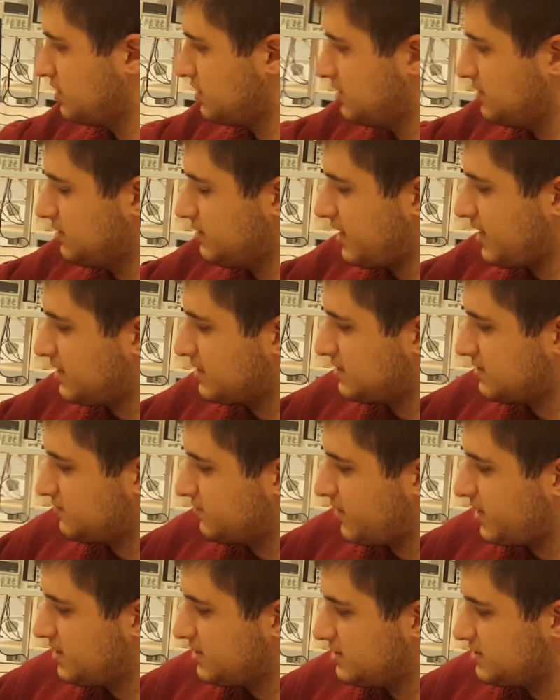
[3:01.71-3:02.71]
the next
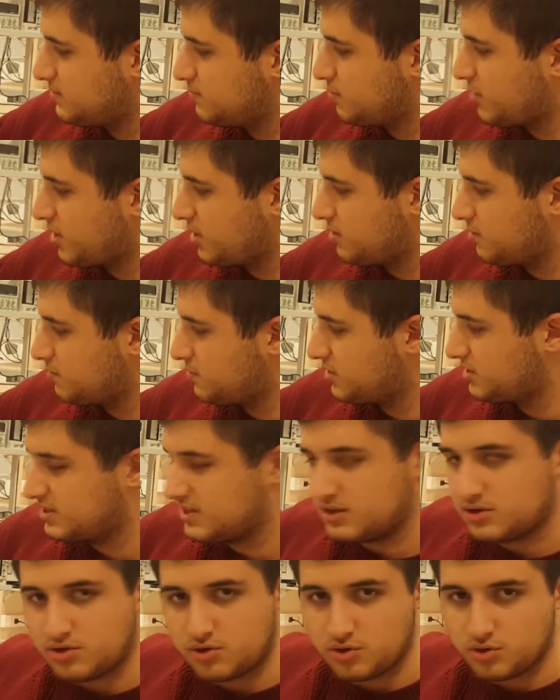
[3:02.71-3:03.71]
phase by
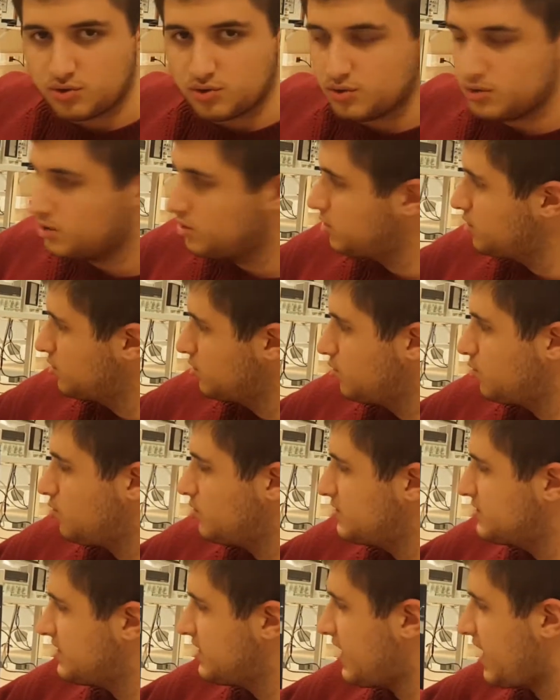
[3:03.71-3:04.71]
pressing Q. Q
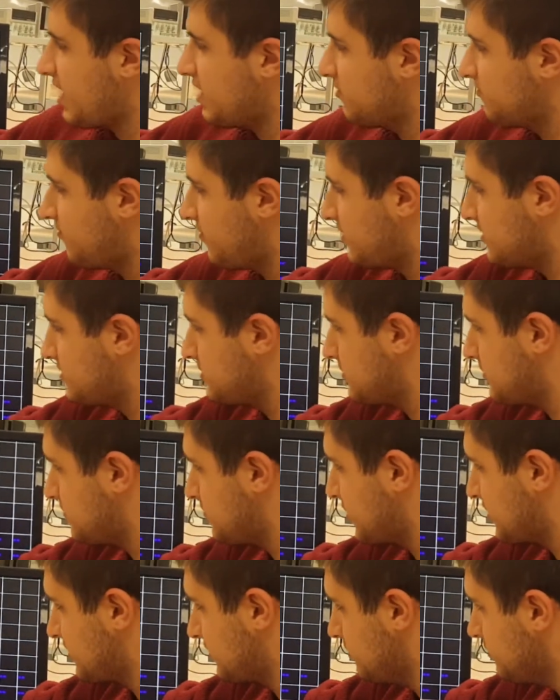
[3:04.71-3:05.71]
is the end phase
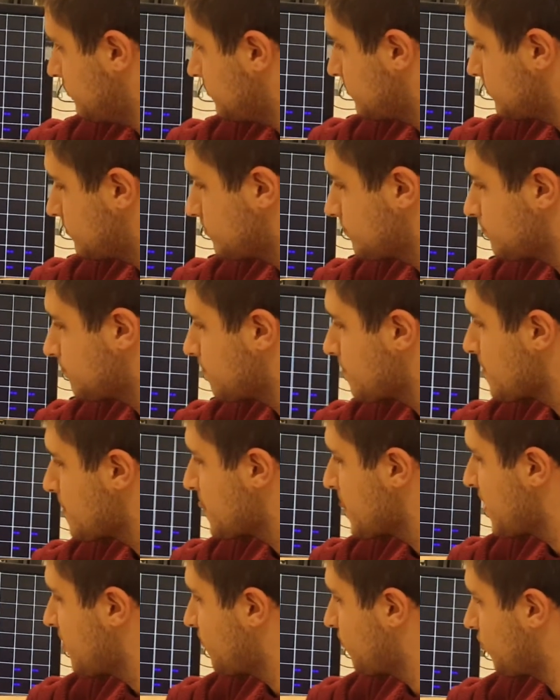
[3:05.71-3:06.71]
button
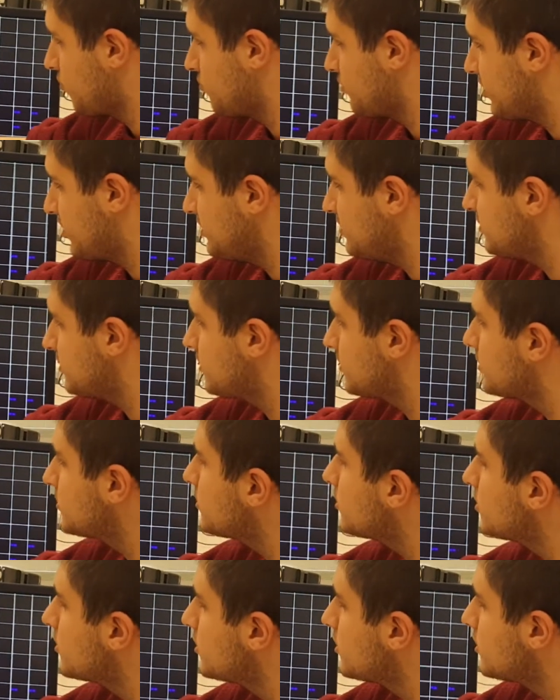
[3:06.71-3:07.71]
for red.
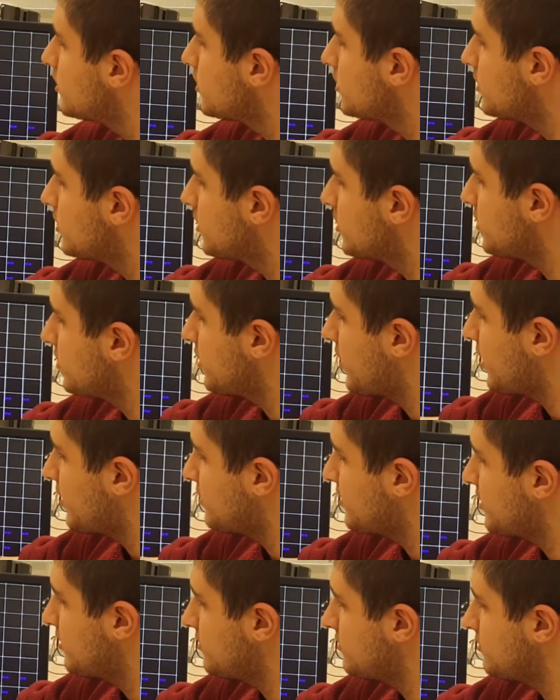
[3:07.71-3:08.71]

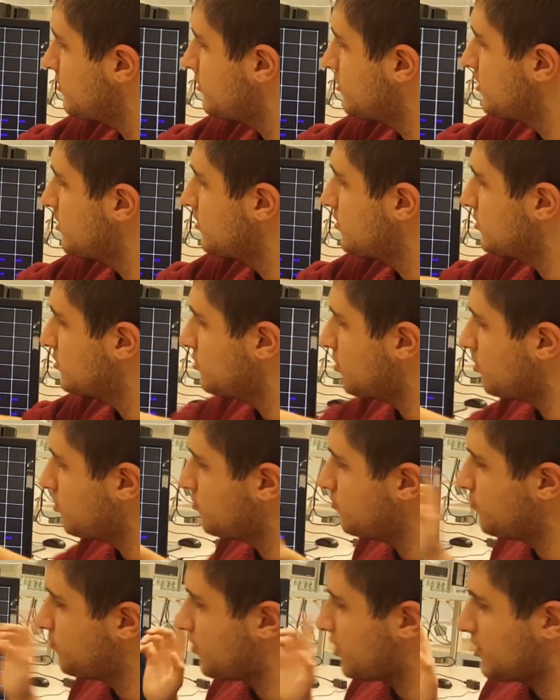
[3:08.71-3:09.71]
And then the
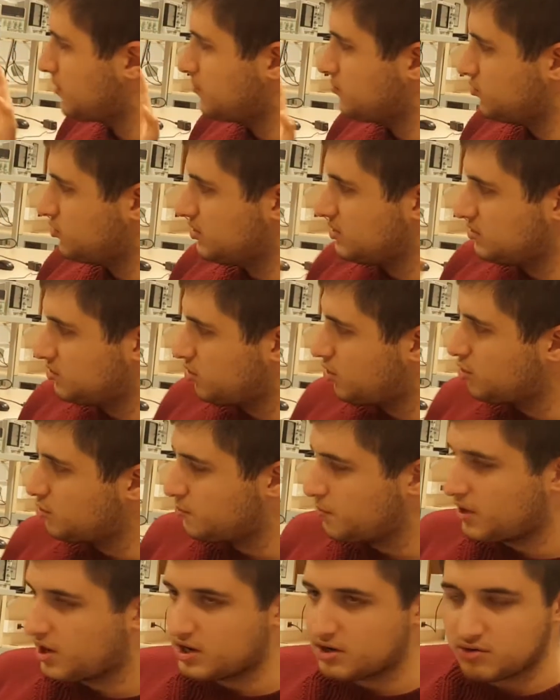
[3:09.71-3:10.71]
third
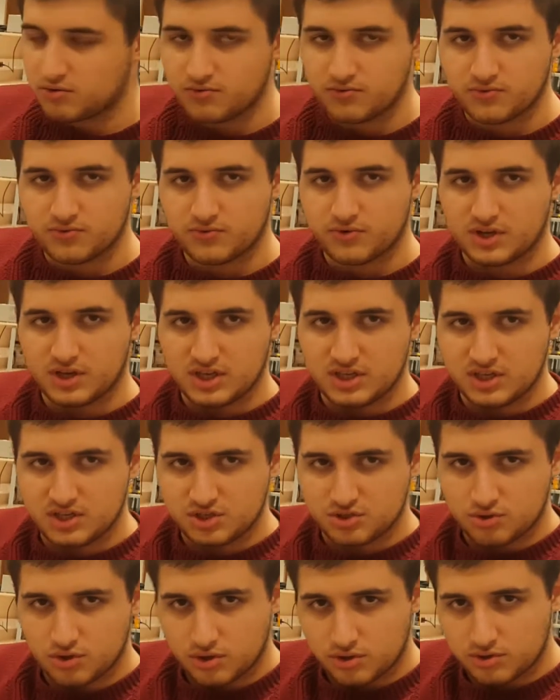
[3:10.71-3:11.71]
part of
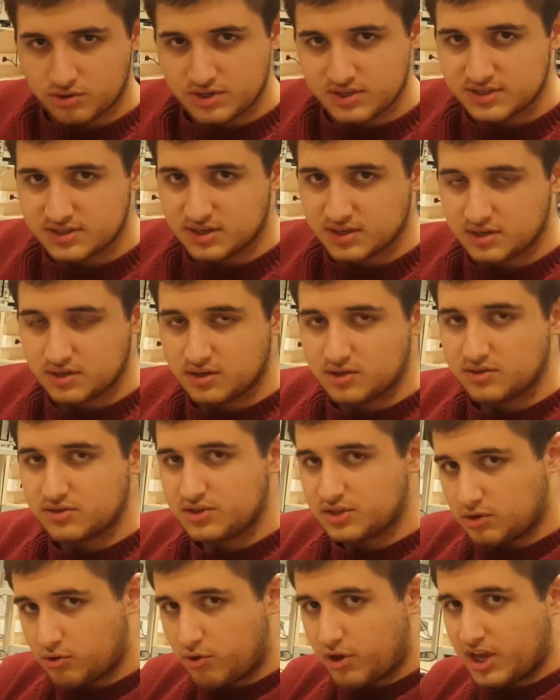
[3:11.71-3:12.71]
each turn is the
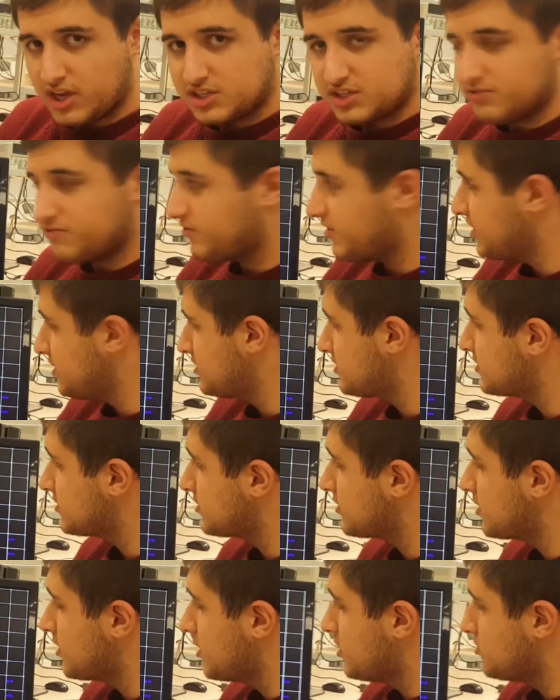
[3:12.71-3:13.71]
relocation phase.
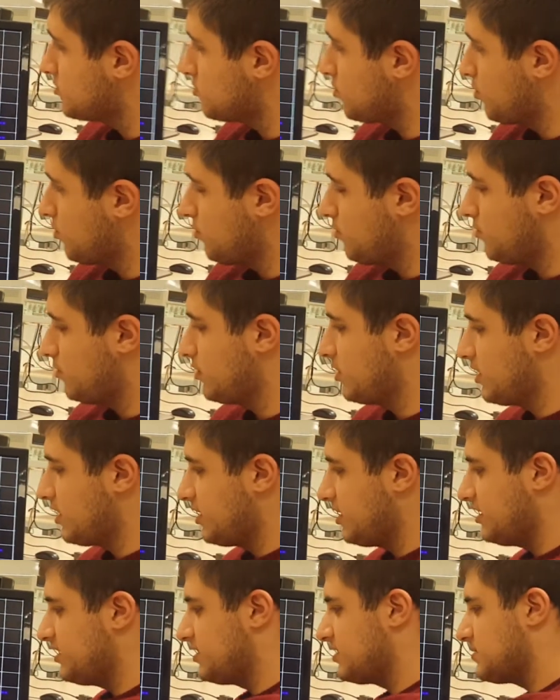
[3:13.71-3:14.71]
So
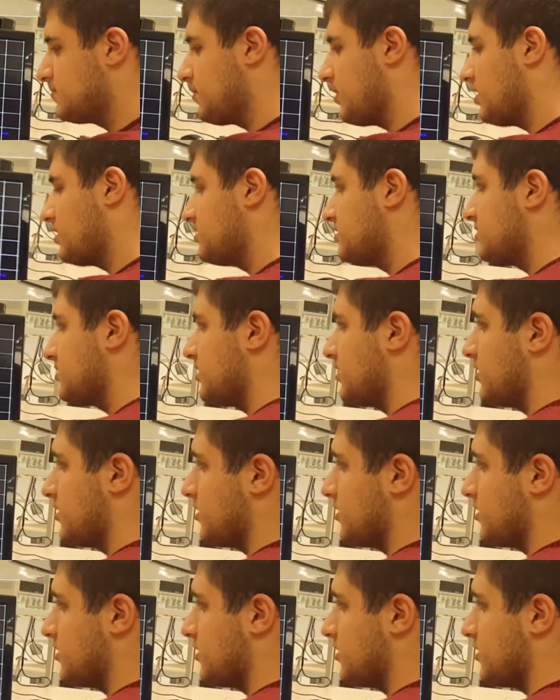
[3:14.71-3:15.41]
in this part,